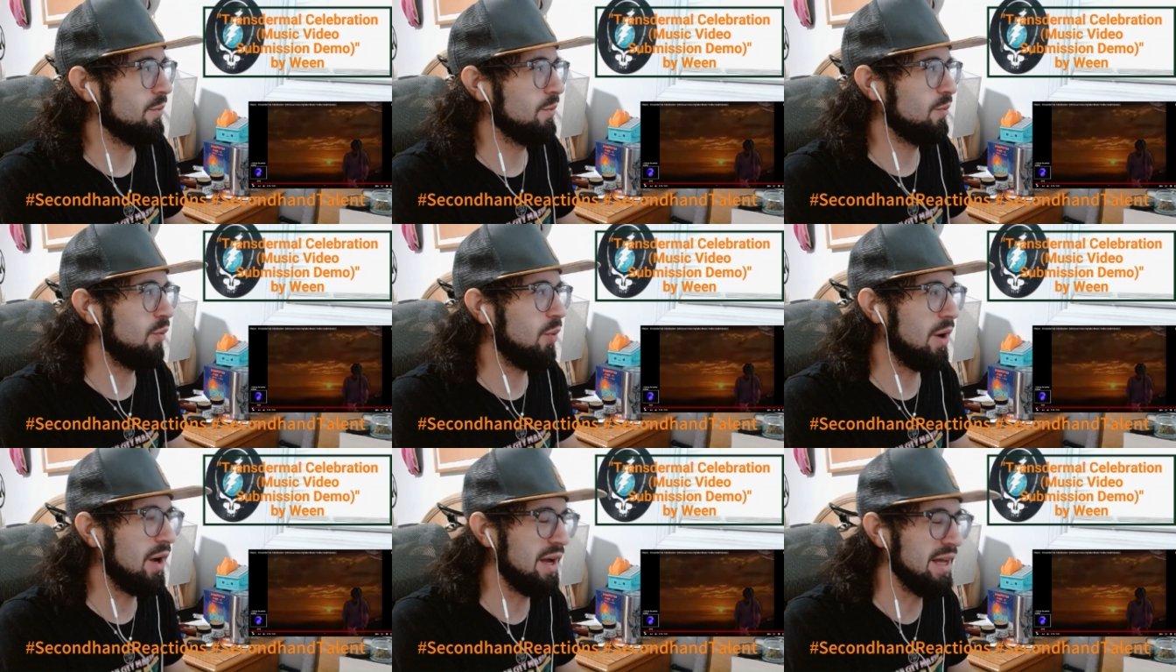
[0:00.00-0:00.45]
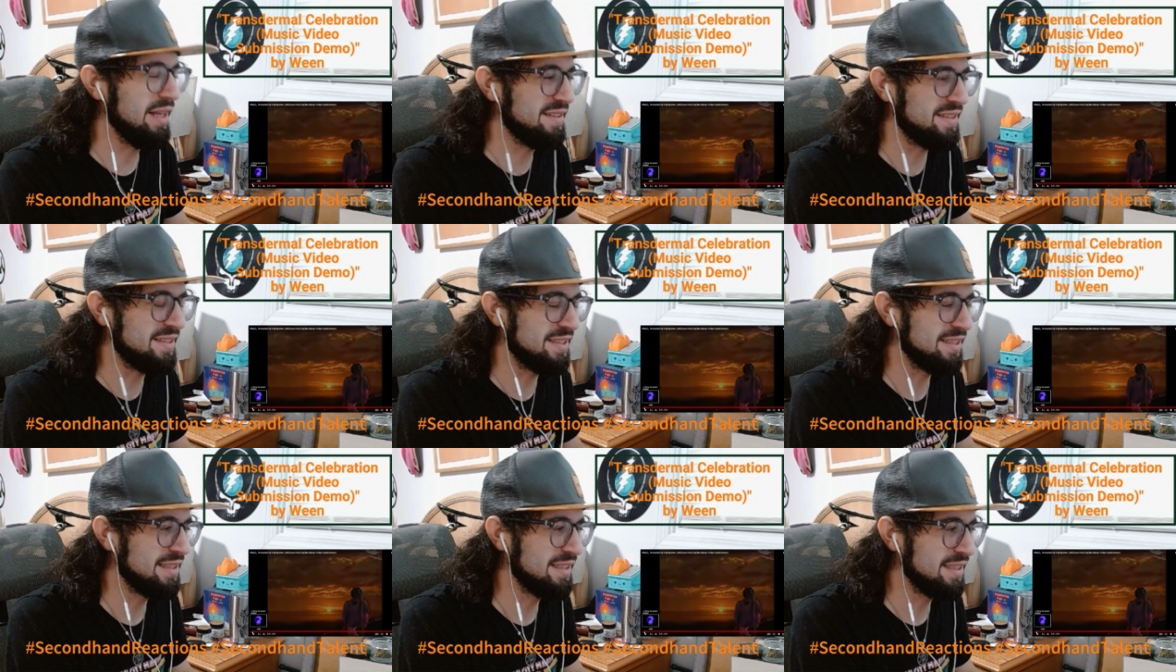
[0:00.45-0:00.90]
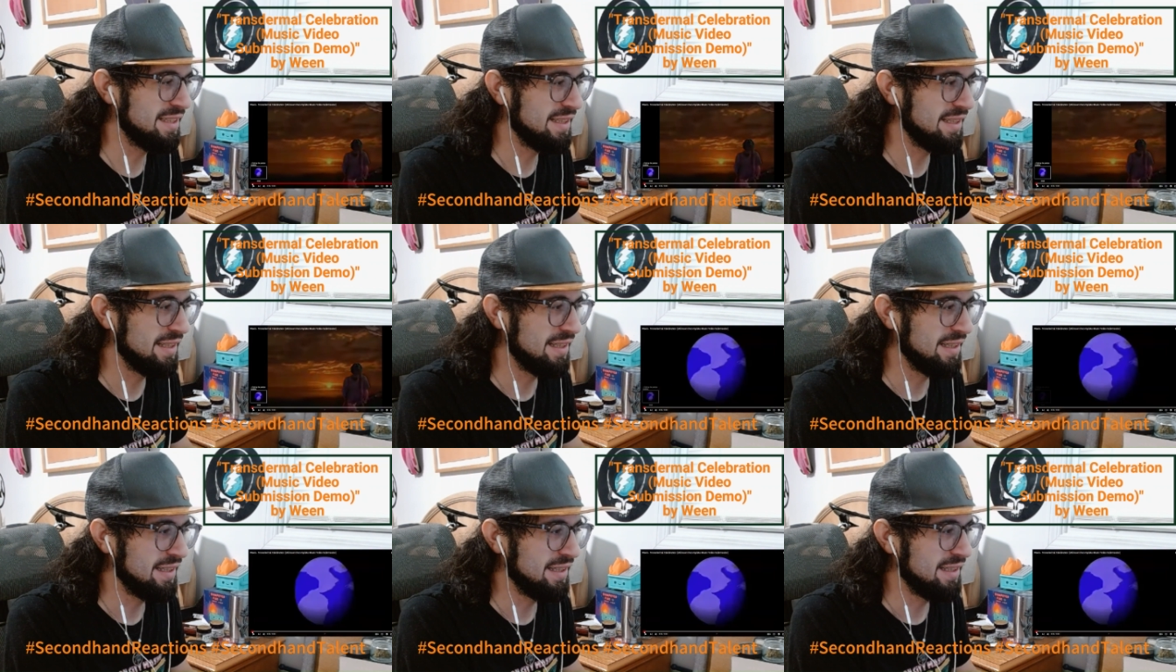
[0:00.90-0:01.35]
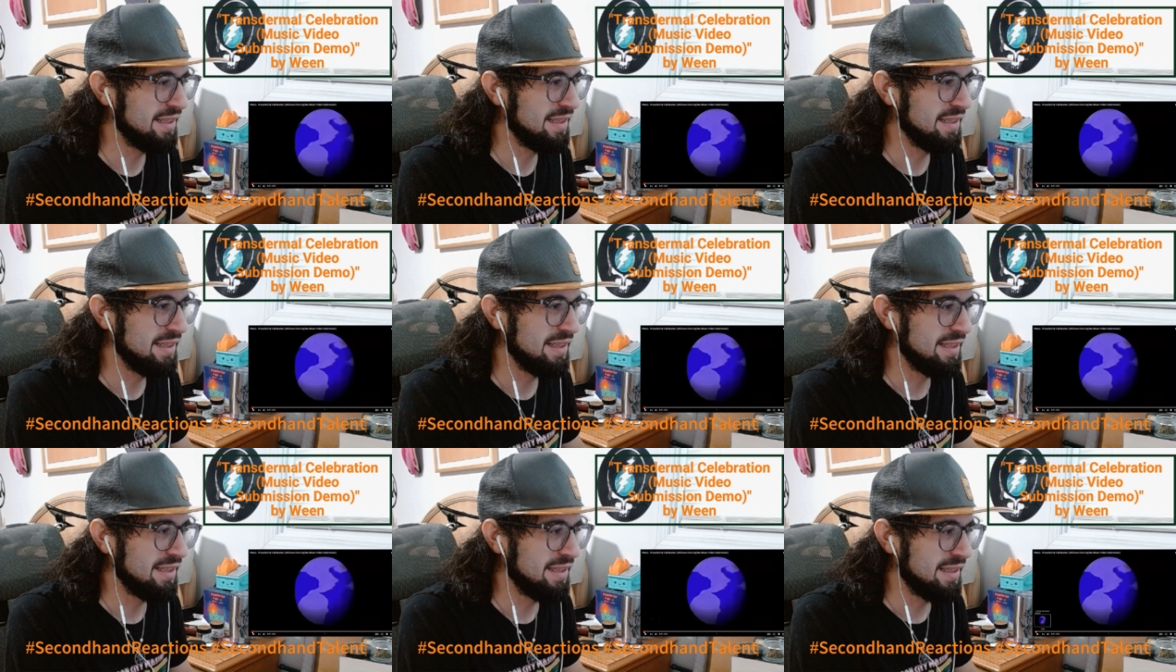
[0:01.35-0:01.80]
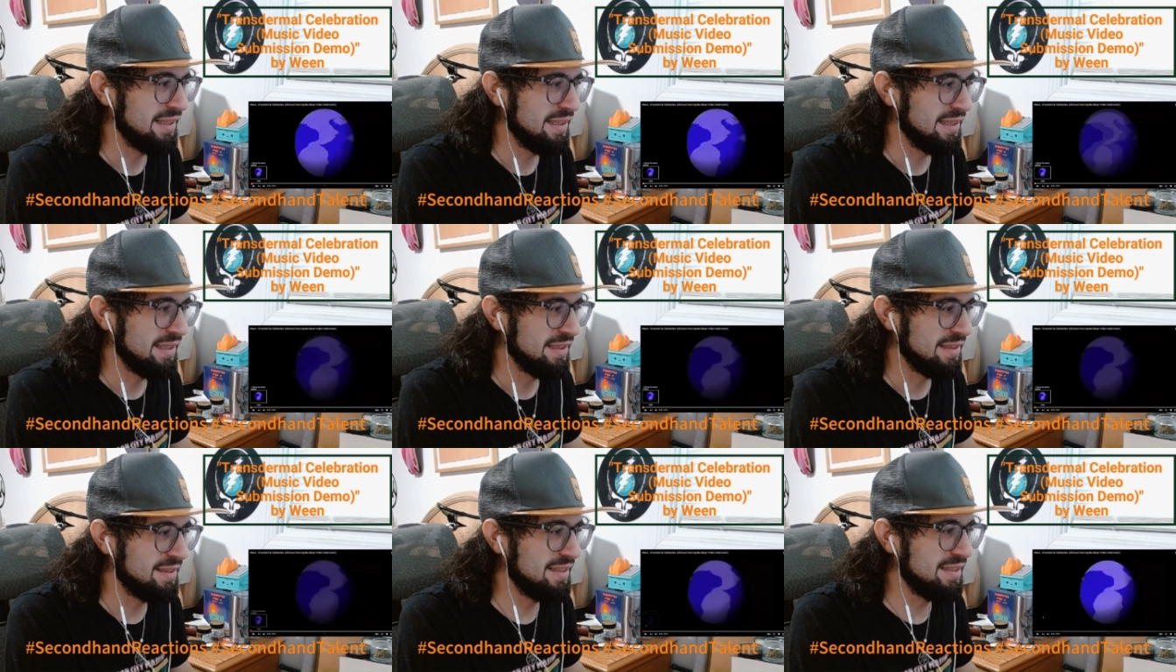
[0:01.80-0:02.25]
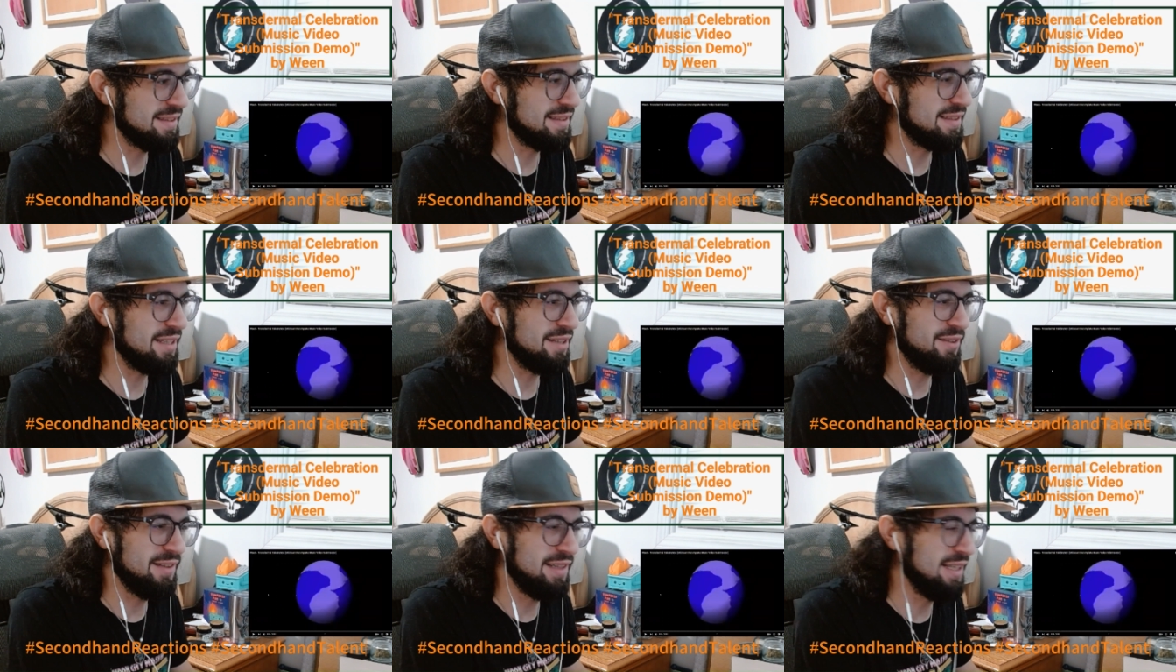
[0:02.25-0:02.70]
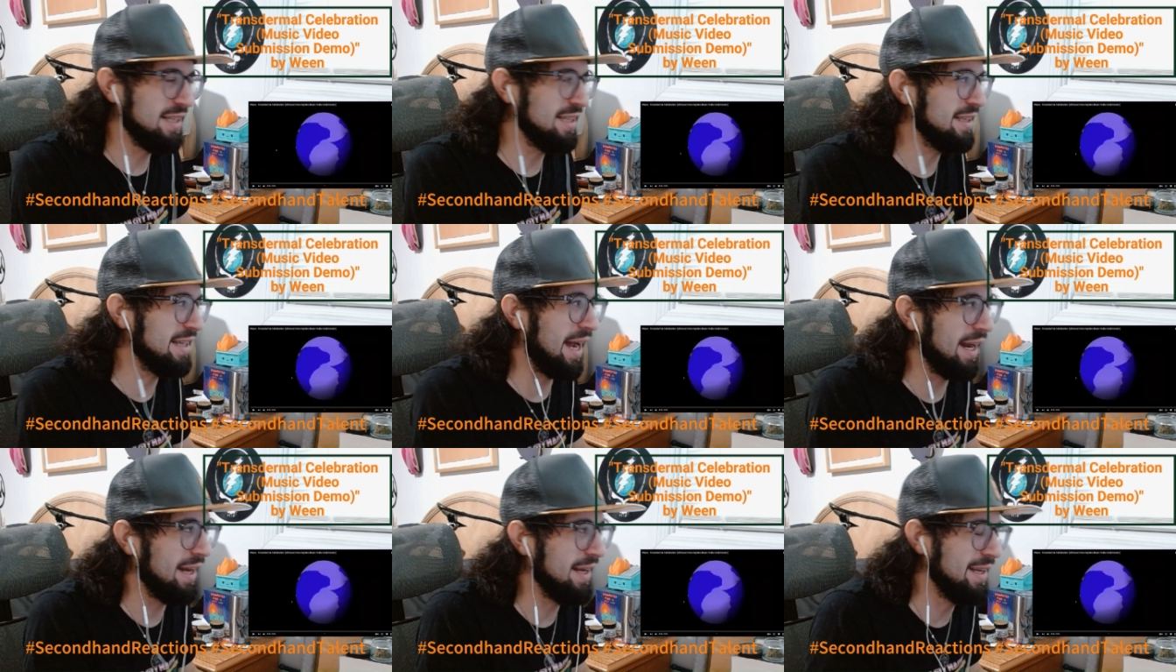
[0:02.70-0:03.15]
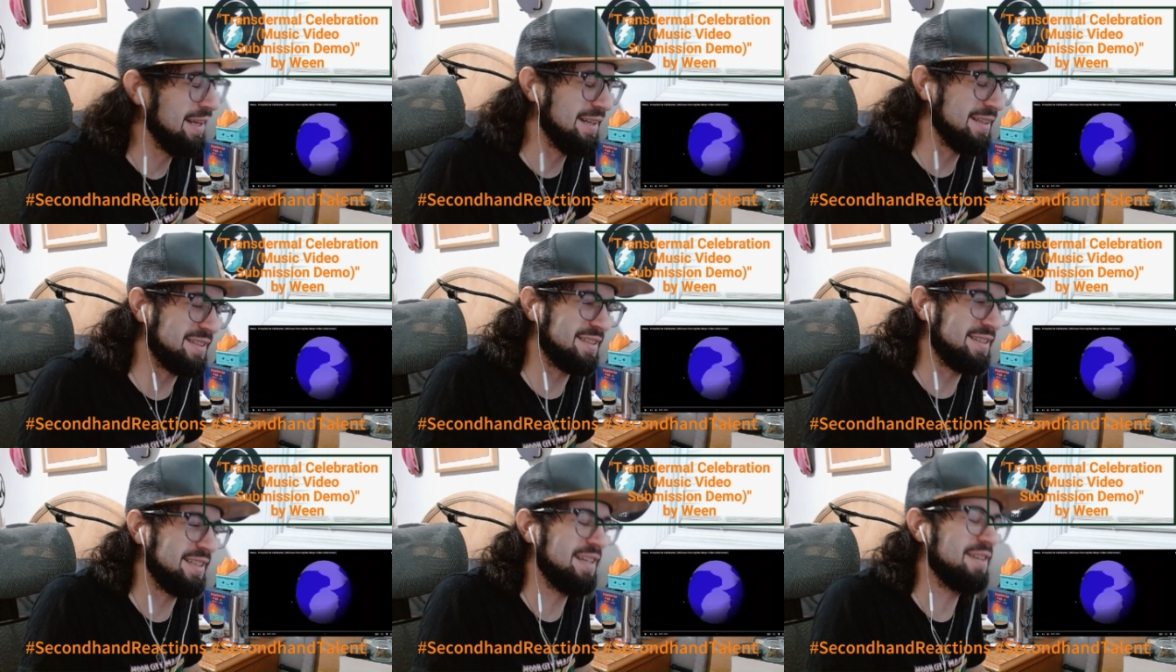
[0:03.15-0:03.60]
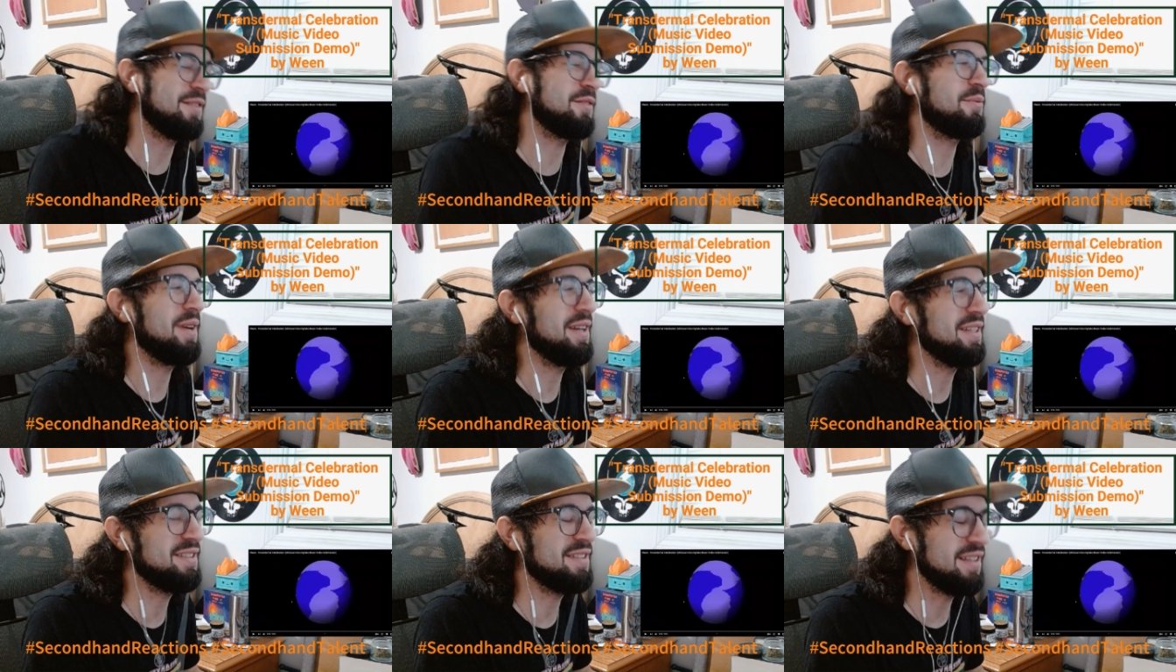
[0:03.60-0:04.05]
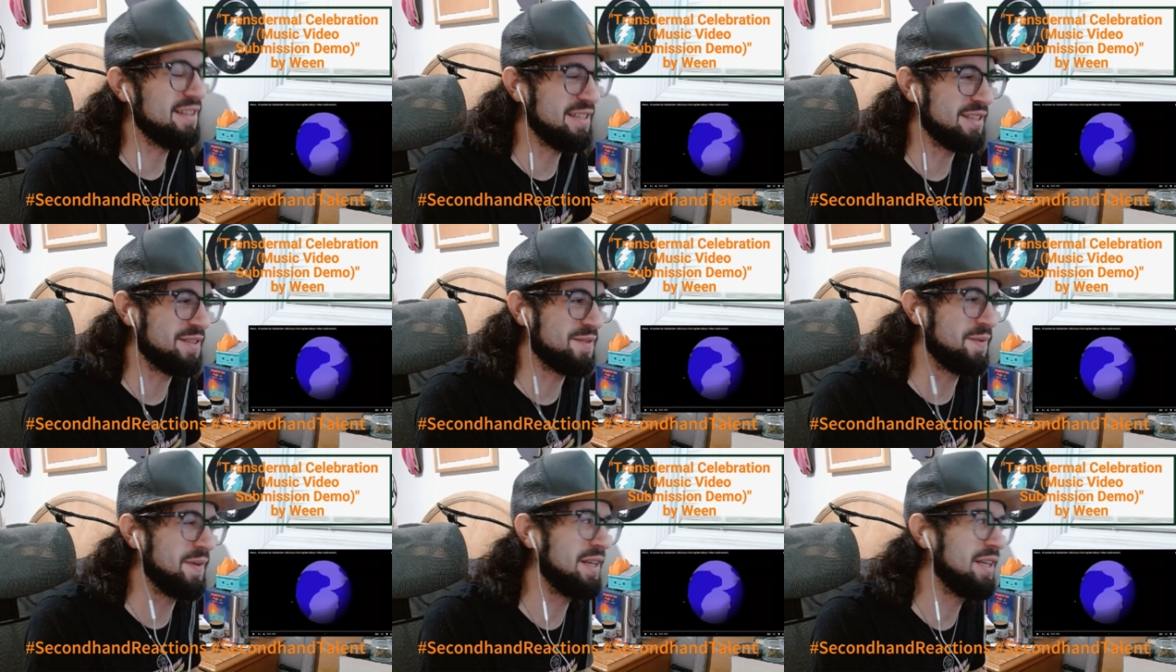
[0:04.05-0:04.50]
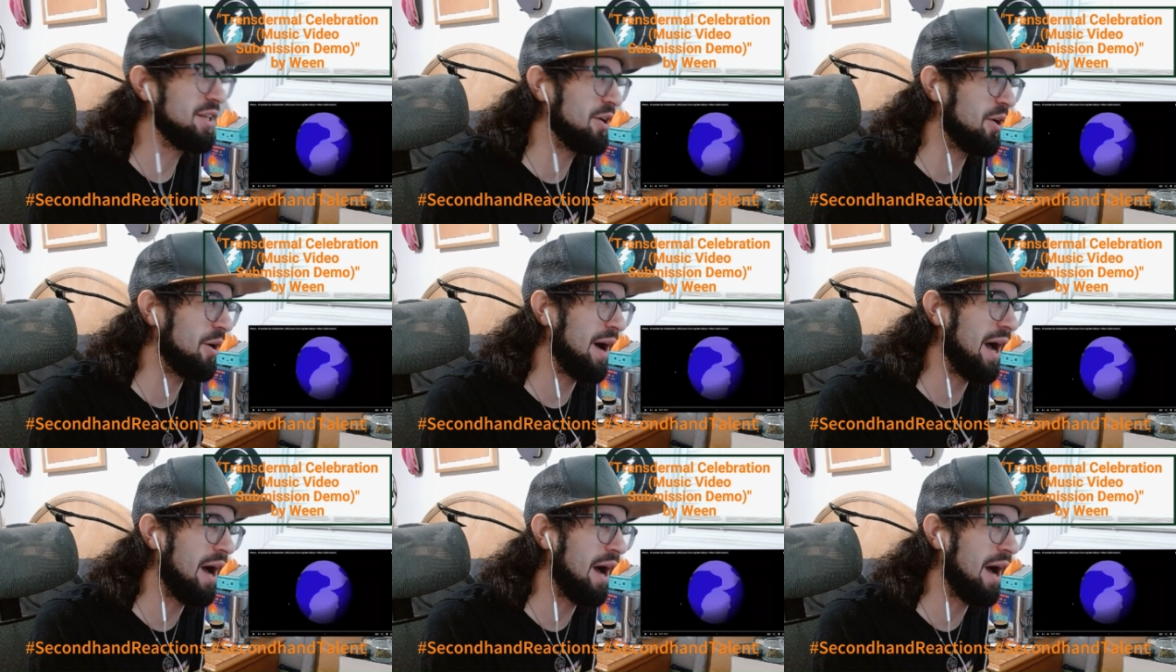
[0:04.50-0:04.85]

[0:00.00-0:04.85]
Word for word: What? Did there need I need to see the rest of this video.